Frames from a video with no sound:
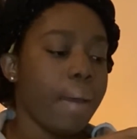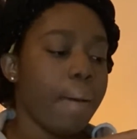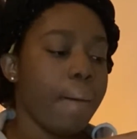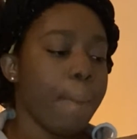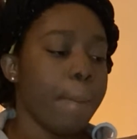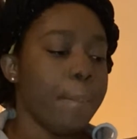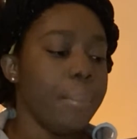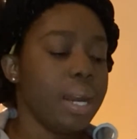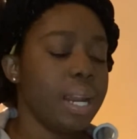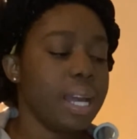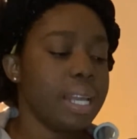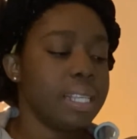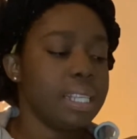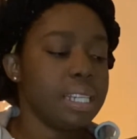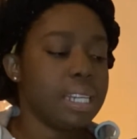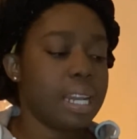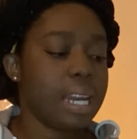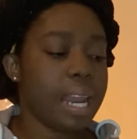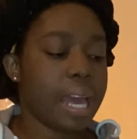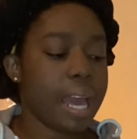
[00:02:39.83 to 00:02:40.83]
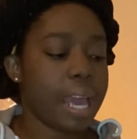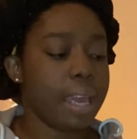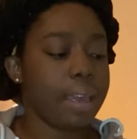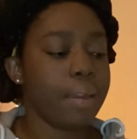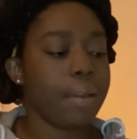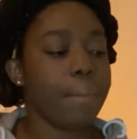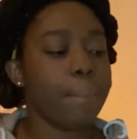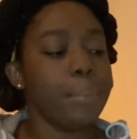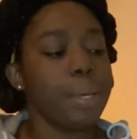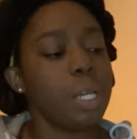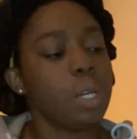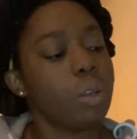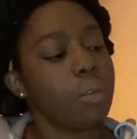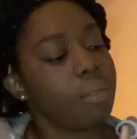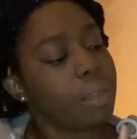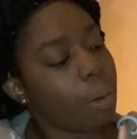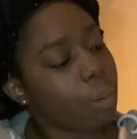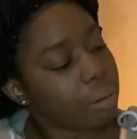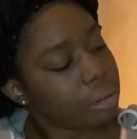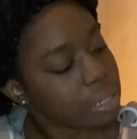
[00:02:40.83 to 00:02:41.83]
But not to lie, me love
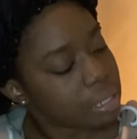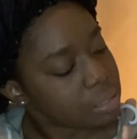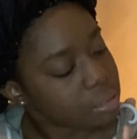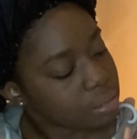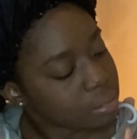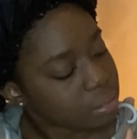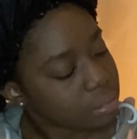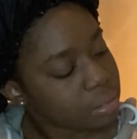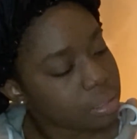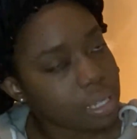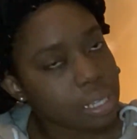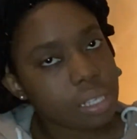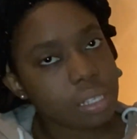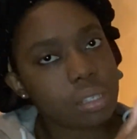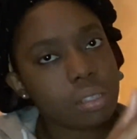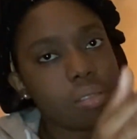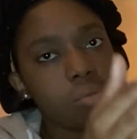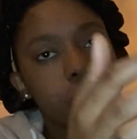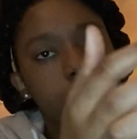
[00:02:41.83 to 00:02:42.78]
that one also. This,